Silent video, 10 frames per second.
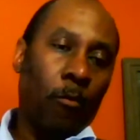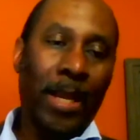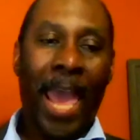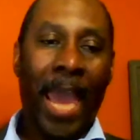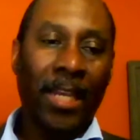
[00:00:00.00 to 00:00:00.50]

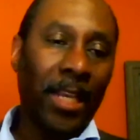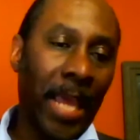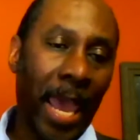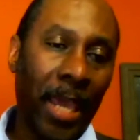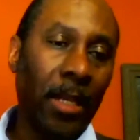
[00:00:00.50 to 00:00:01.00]
with hat
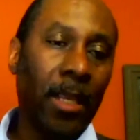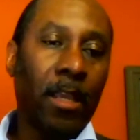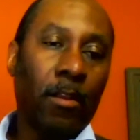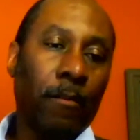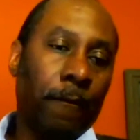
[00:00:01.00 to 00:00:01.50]
in hand
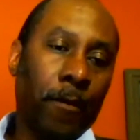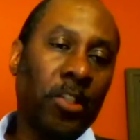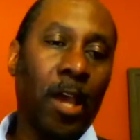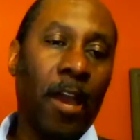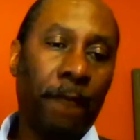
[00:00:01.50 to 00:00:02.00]
for
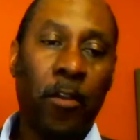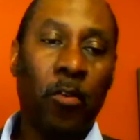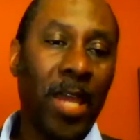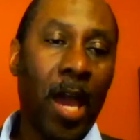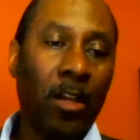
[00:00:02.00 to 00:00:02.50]
a
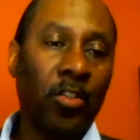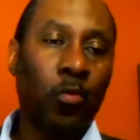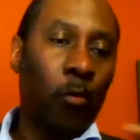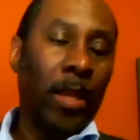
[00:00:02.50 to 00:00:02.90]
few dollars,